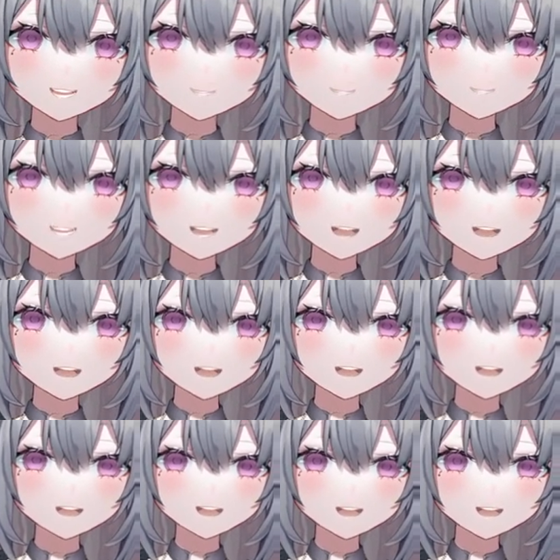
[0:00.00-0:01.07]
Why do you look
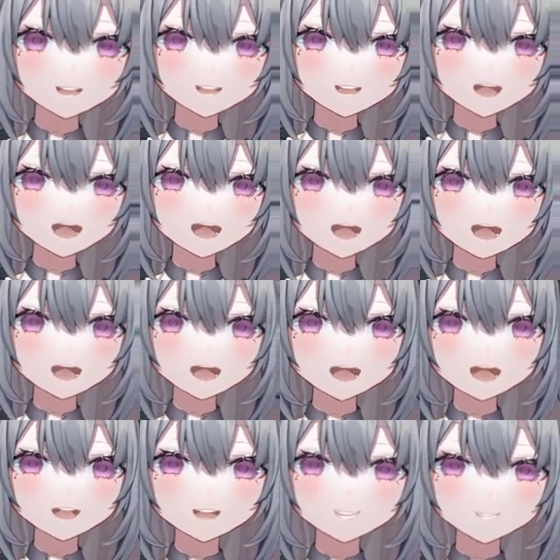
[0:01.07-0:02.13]
so young now though?
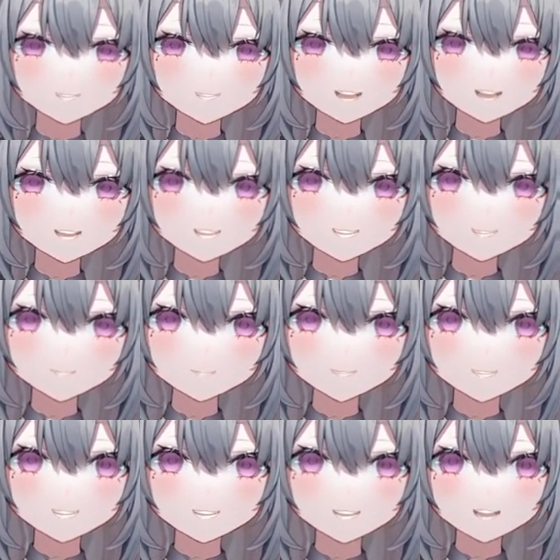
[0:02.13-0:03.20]
I
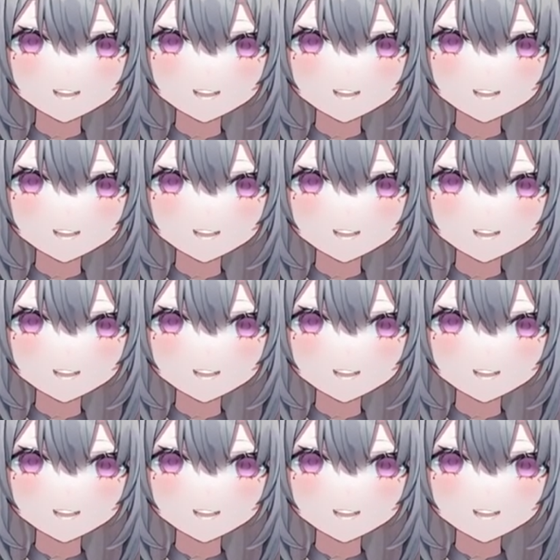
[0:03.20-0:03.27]
don't.